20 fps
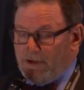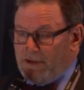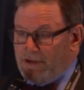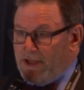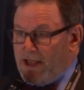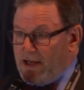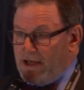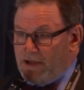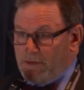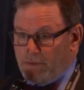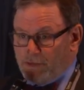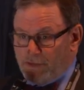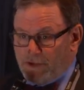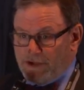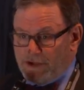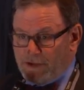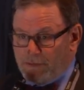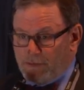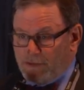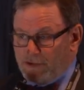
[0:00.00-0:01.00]
tenant
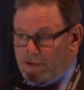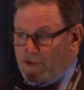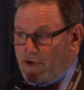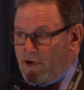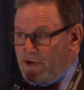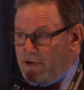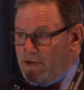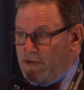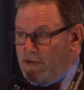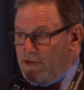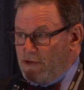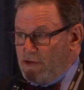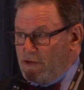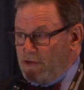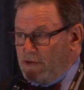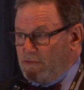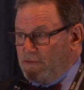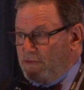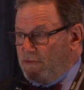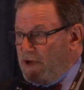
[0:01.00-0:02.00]
principals on the
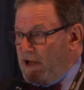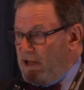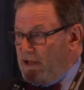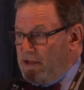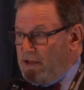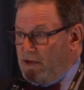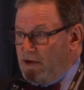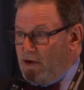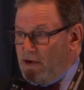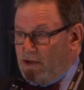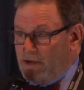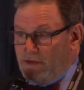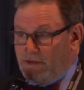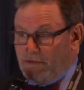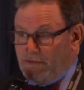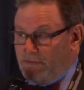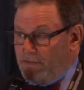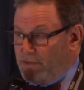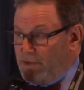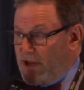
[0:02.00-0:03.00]
hook for any kind
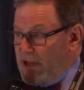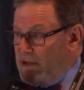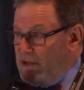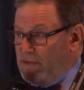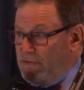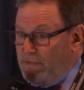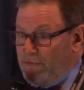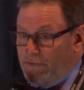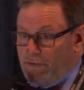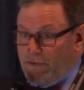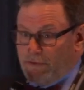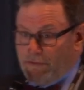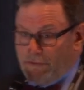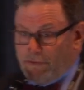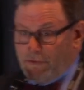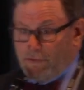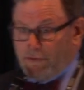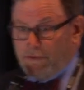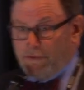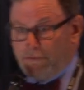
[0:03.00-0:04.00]
for
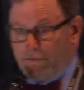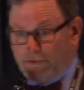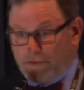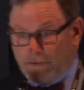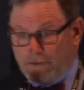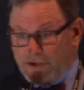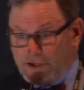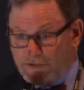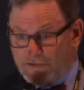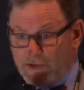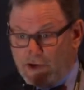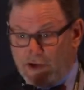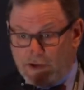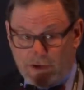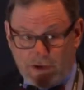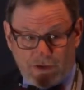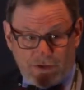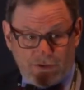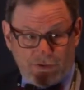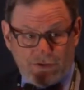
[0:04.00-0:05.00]
lease
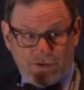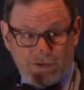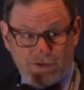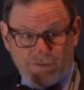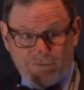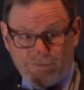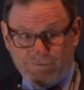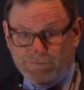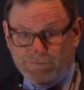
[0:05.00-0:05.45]
violations.